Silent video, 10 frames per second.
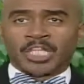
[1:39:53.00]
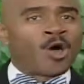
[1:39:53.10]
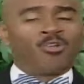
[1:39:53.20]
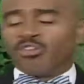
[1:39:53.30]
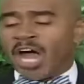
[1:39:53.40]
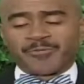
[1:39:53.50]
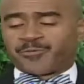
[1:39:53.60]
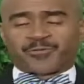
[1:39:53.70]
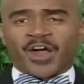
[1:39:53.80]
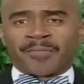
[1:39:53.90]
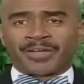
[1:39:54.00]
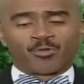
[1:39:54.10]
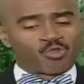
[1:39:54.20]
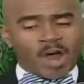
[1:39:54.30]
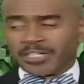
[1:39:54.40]
Don't run from it,
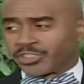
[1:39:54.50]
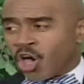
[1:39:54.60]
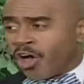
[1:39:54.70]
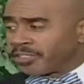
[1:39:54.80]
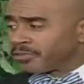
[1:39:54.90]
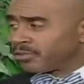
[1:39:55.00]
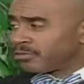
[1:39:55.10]
run to it.